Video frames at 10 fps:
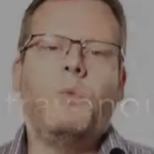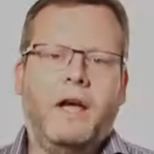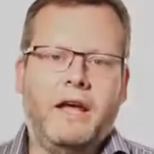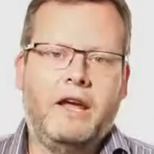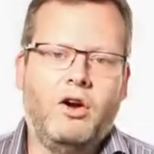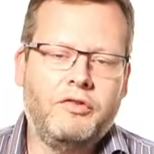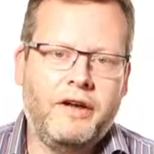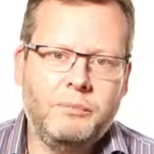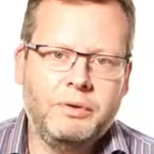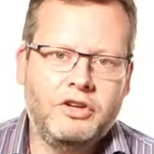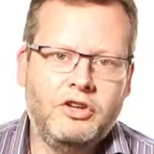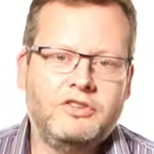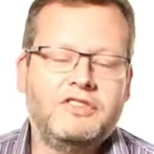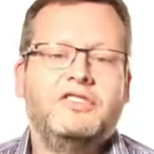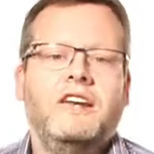way of helping you
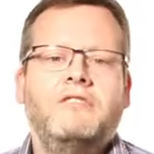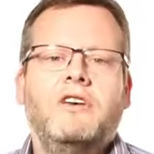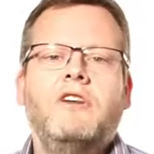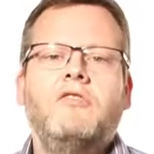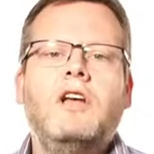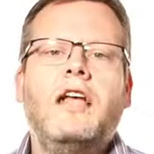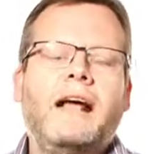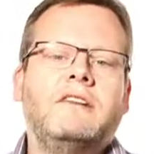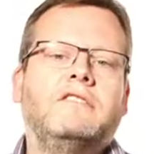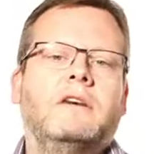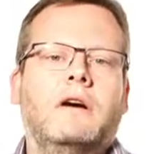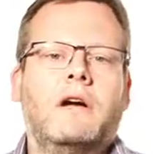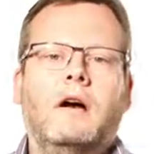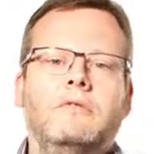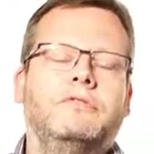to stay very relaxed and
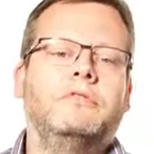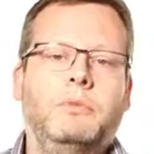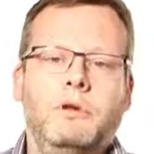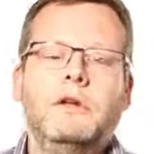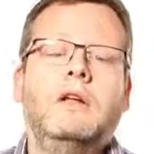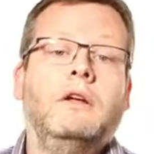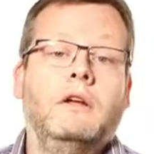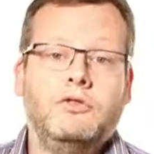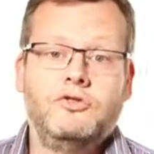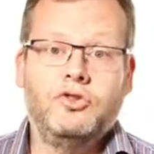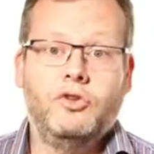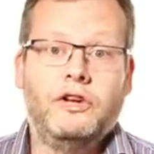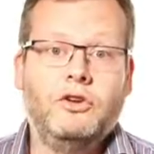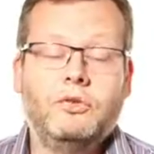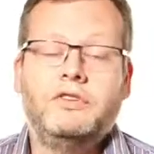comfortable
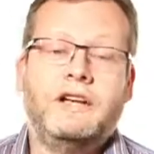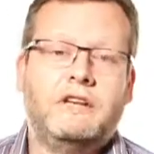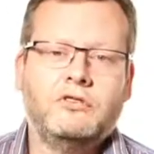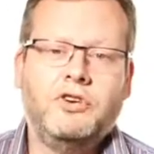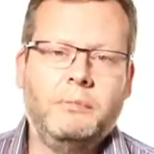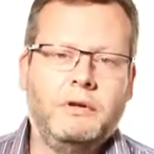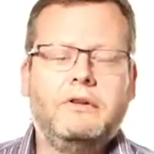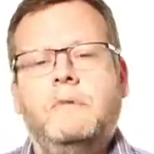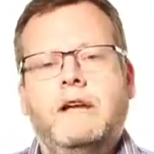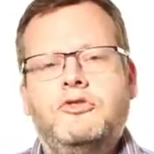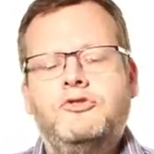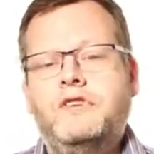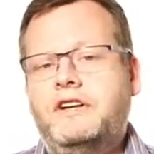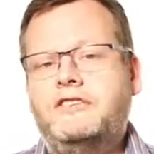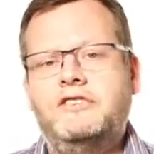during your dental treatment.
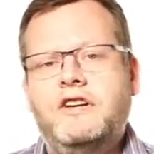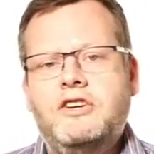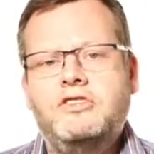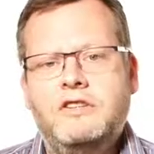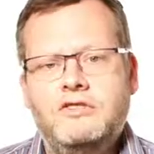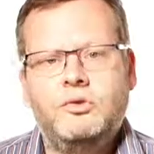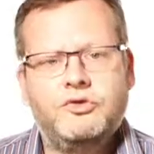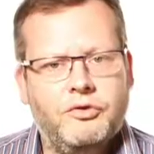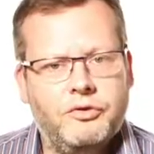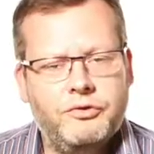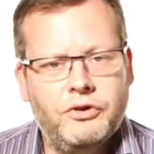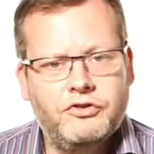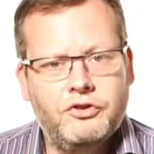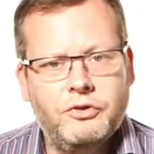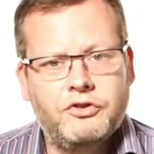Intravenous sedation is also
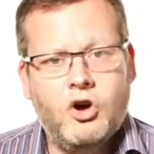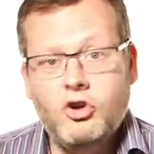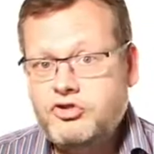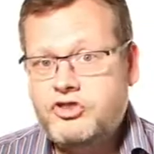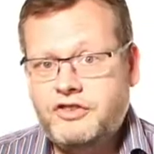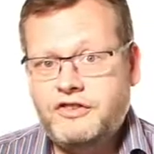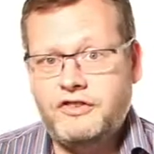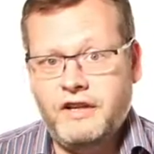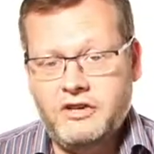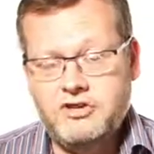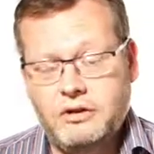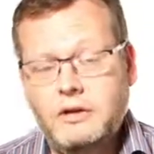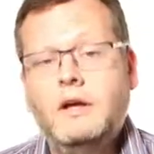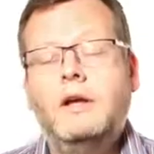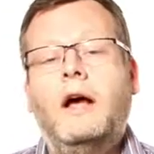referred to as conscious sedation,